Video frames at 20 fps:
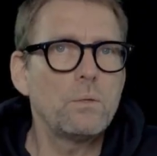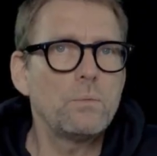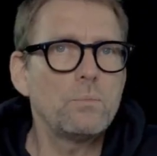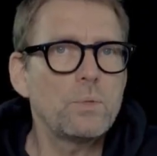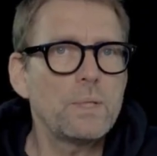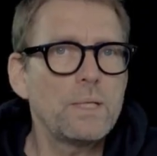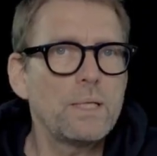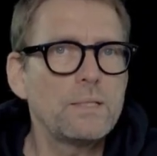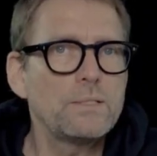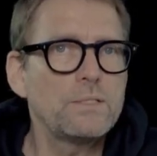
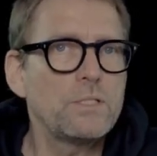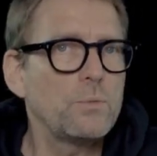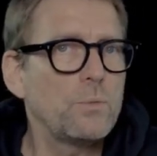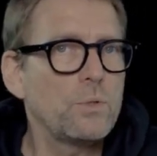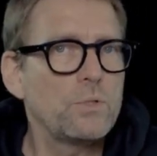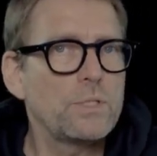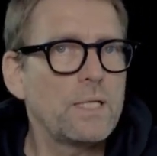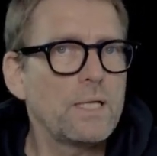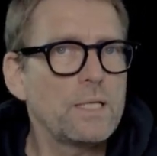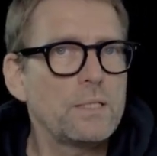We can
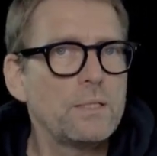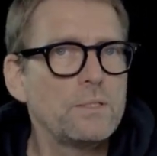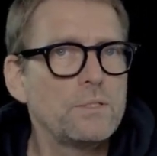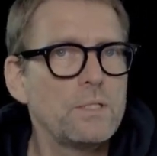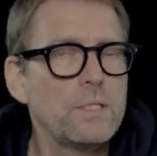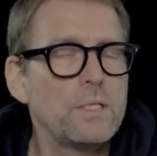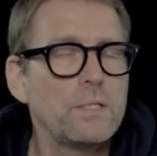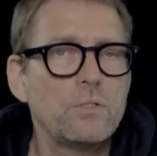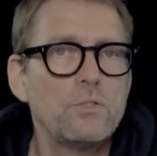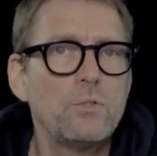
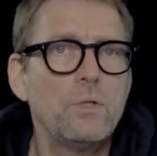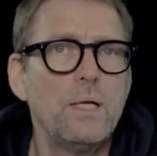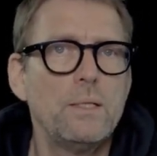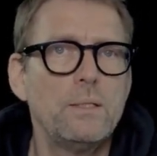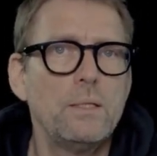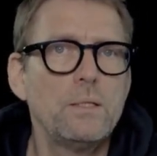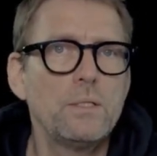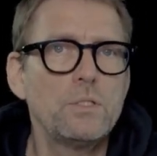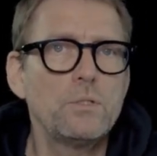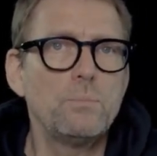simultaneously extract
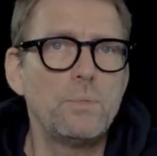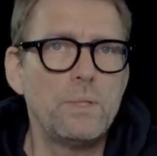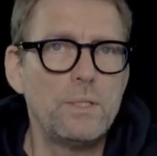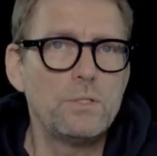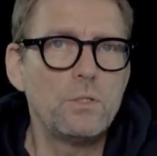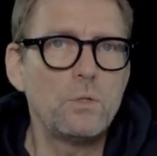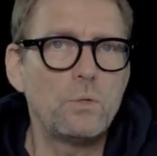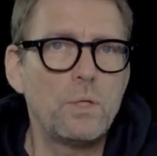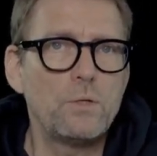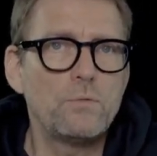an
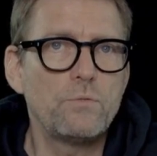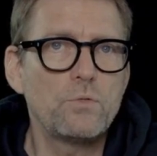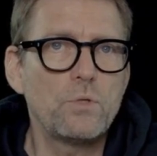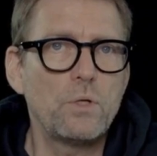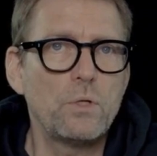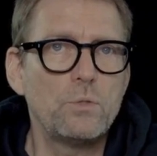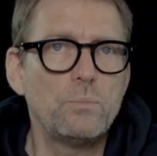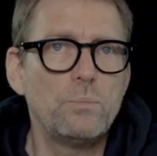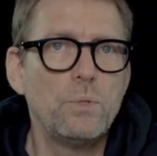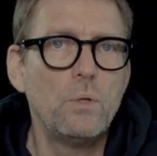espresso and
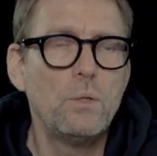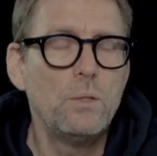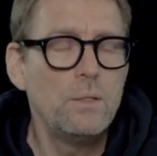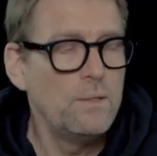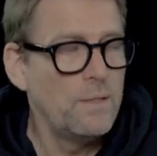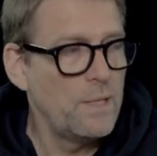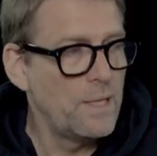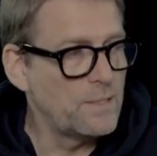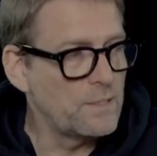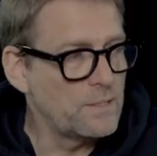froth milk.
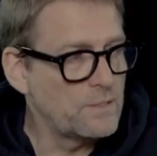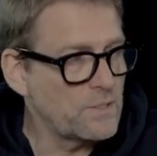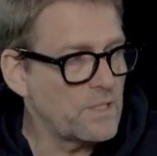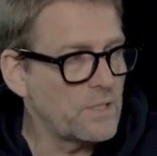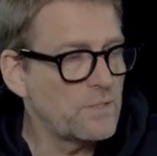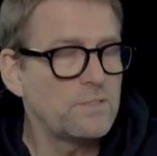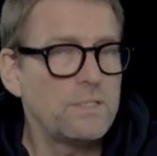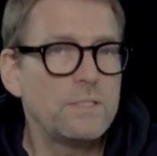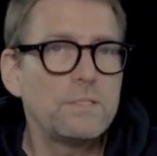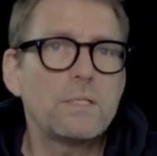And it
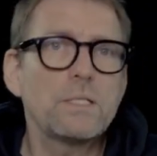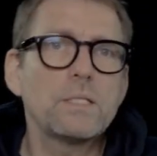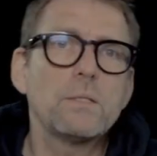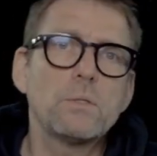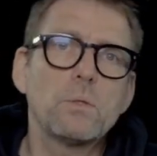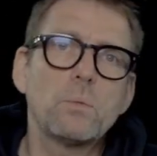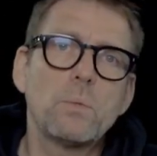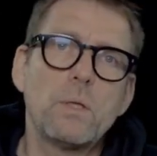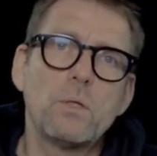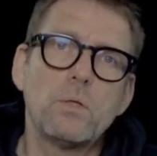does this
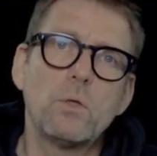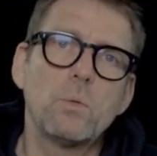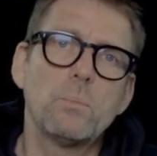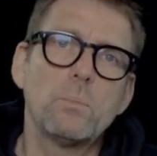even with 2